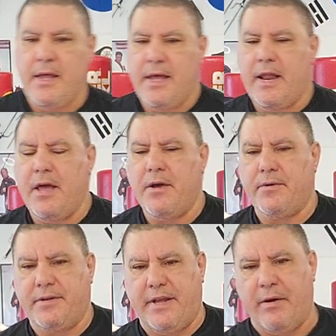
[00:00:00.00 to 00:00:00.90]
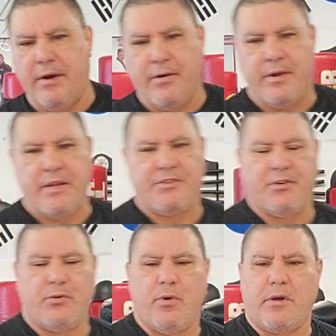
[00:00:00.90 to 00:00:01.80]
Hello, Gary Hernandez
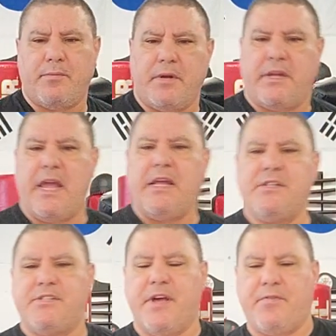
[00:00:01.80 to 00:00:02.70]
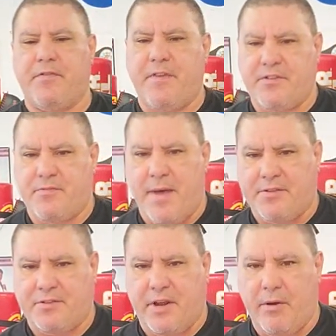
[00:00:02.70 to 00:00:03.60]
here, and welcome to Cane Self Defense with
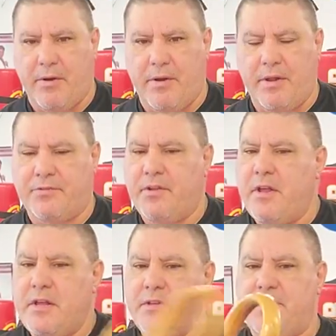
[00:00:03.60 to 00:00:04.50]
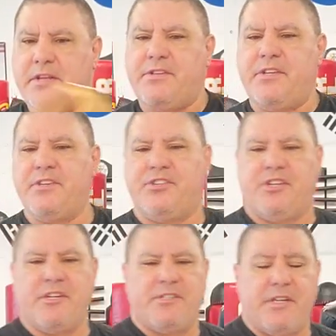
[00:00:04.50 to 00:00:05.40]
Master Gary Hernandez. This is
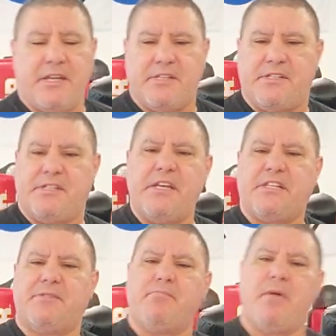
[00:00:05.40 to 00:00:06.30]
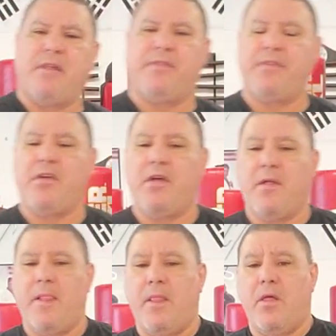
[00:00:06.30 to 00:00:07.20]
just a six month
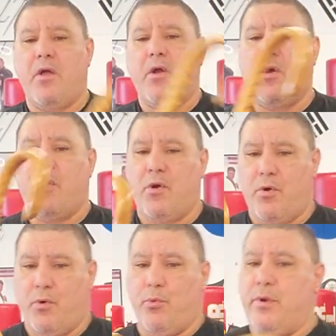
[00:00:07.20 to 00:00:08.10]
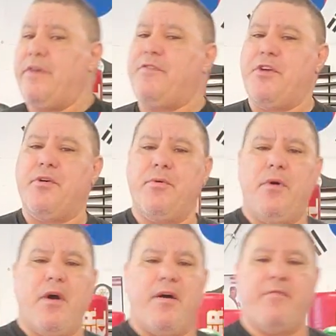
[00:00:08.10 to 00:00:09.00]

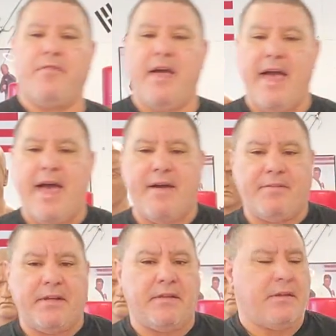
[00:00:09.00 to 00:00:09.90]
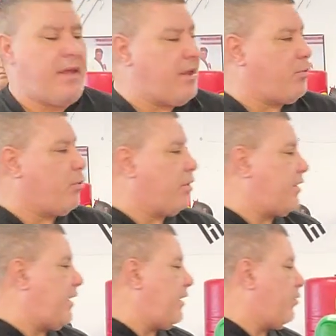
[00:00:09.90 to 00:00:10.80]
review of having and
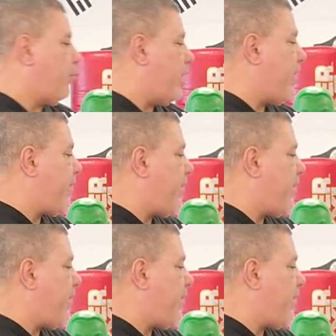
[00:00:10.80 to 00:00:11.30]
working with